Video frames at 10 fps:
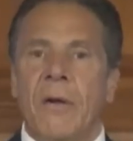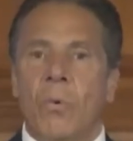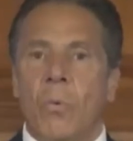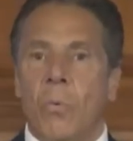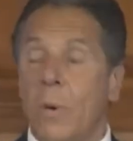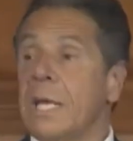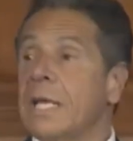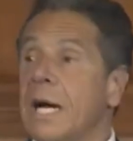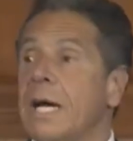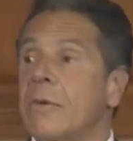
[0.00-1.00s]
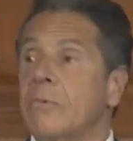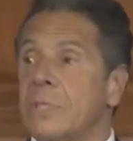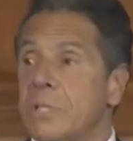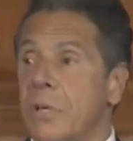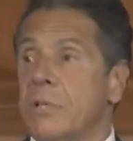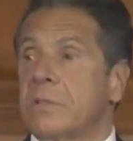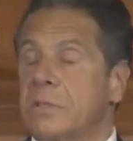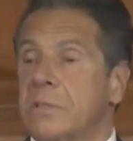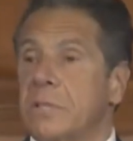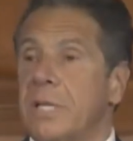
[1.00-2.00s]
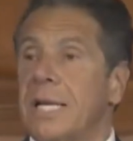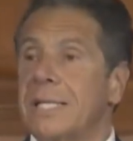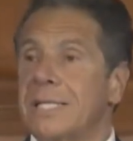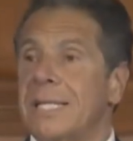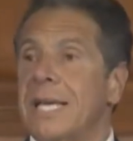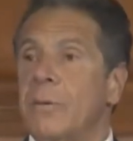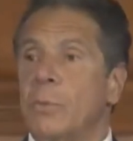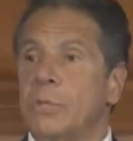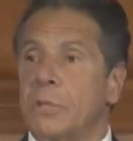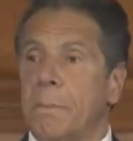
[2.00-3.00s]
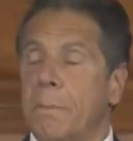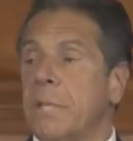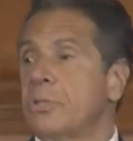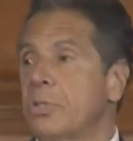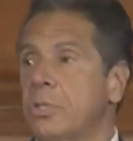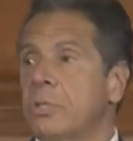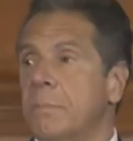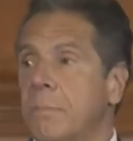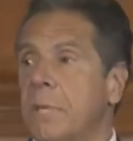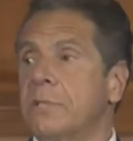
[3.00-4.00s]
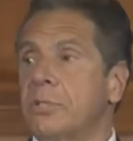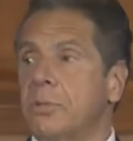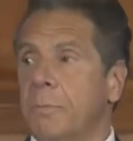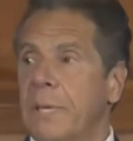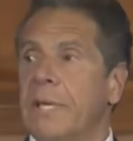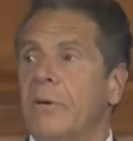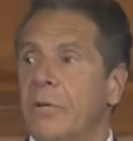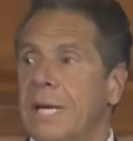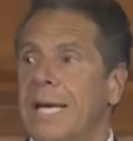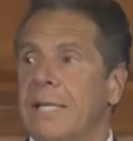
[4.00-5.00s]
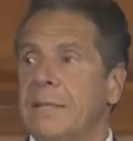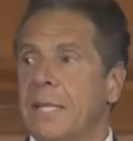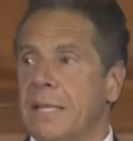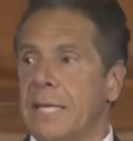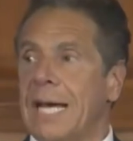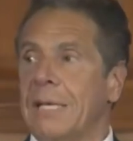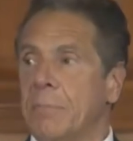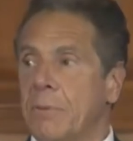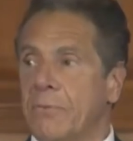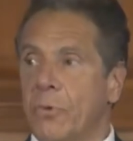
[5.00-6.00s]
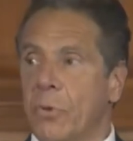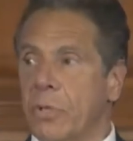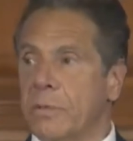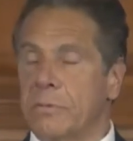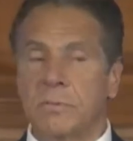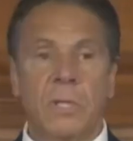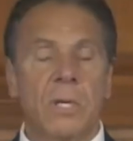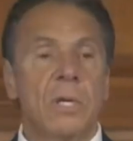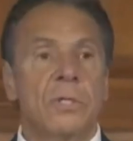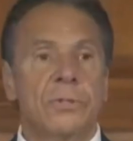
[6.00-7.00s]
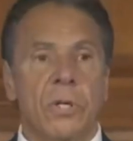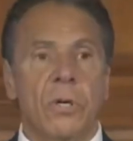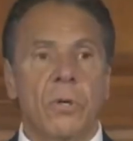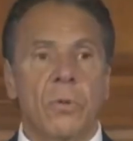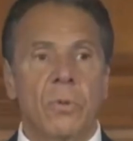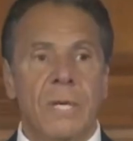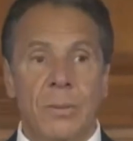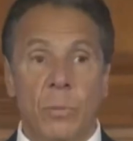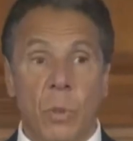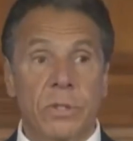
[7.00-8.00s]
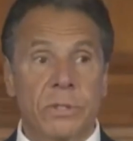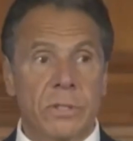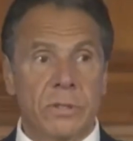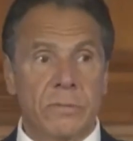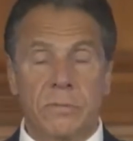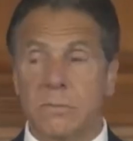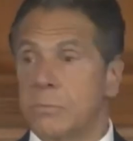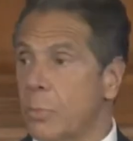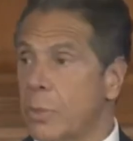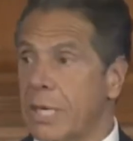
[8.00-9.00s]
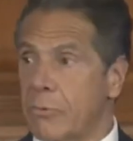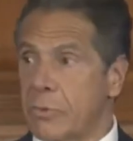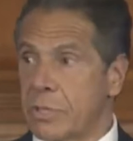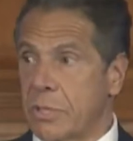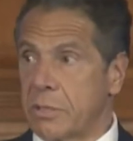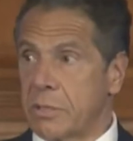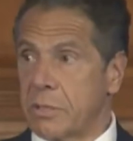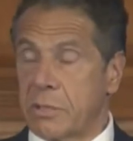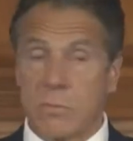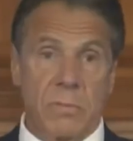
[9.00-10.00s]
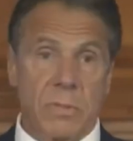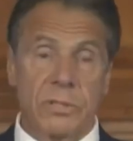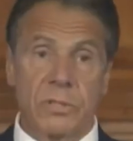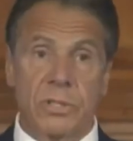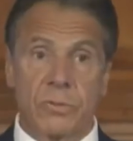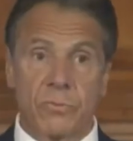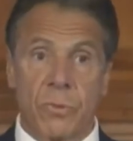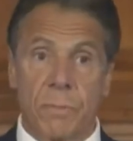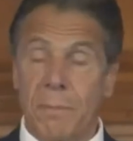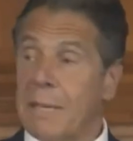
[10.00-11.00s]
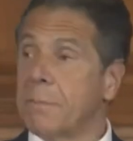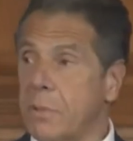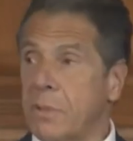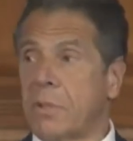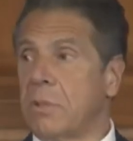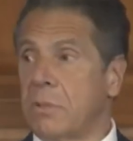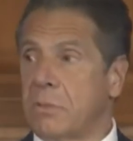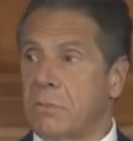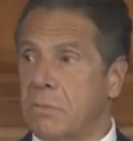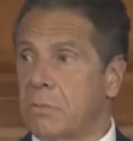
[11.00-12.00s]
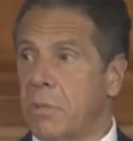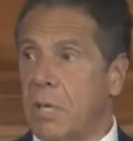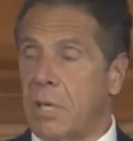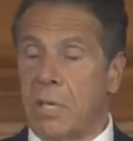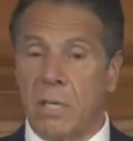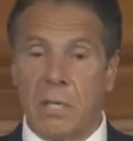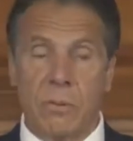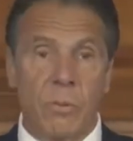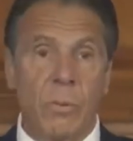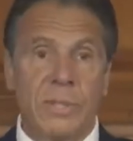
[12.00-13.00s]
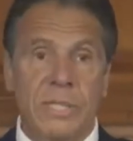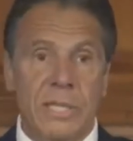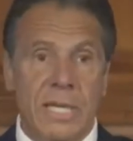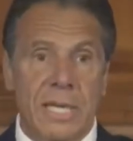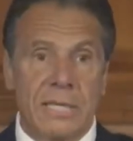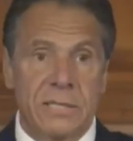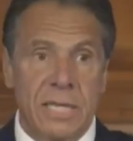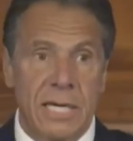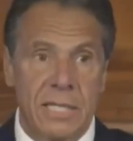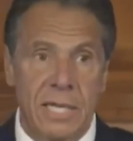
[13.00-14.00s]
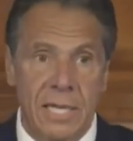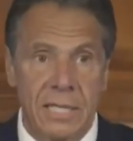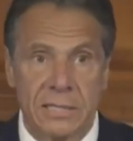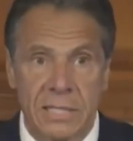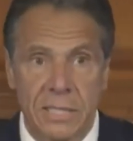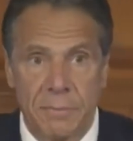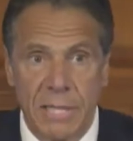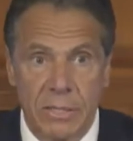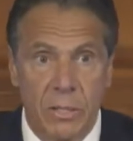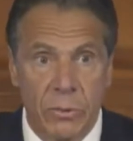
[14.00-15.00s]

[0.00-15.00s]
We got results. Last night was a much, much better night than the night before. So it worked. We got results. Let's just remember what we did last night, and let's keep that going.